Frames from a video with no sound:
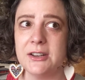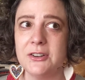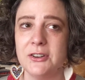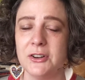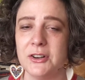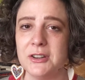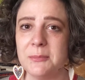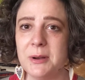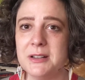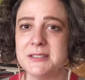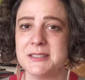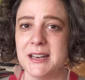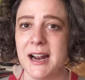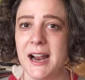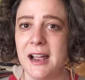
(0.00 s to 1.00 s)
during the
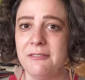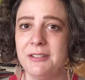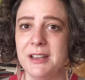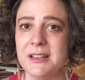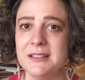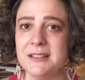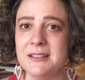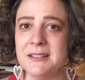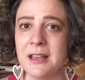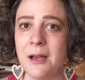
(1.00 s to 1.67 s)
months that I have kittens,